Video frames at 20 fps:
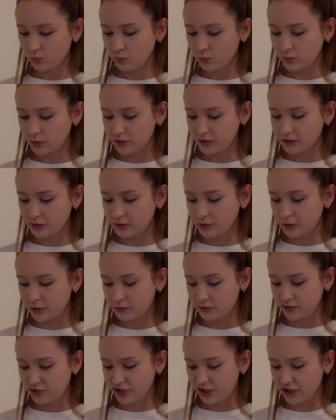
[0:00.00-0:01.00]
Once
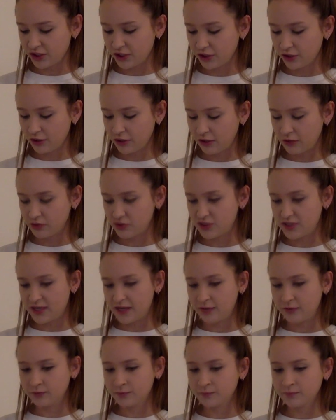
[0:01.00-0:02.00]
alone, Jerry crouched
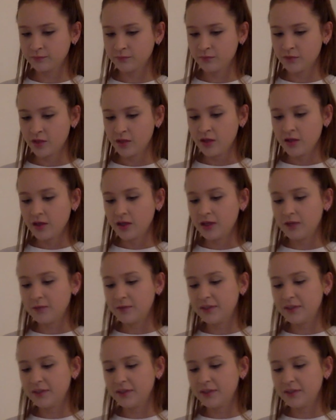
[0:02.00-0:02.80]
down and